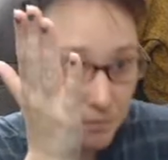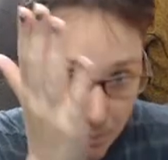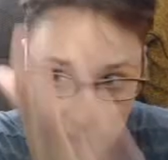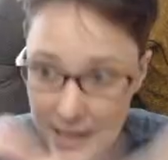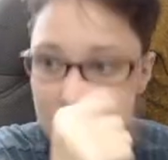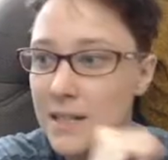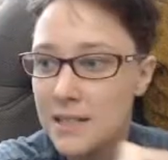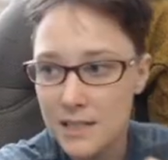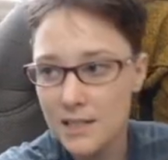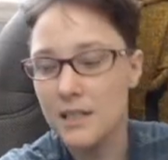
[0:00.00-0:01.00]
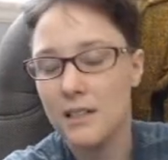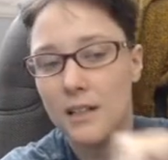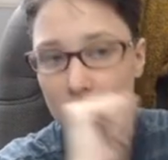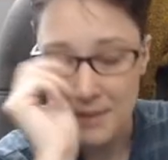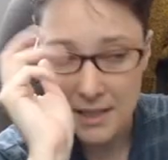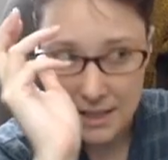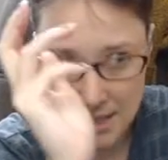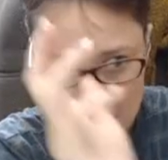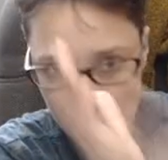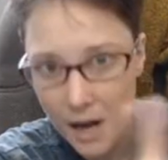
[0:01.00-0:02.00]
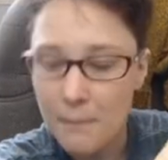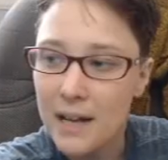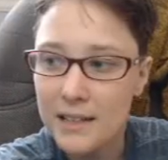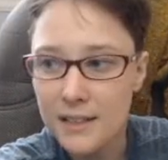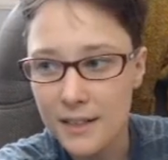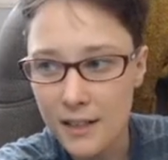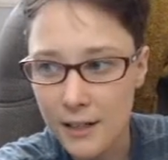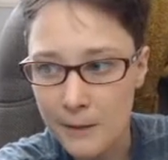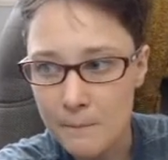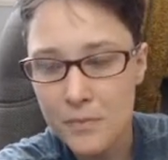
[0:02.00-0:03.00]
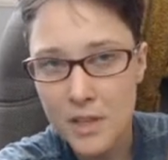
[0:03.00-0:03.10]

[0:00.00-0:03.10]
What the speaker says: Matt's making a claim. He's not backing it up.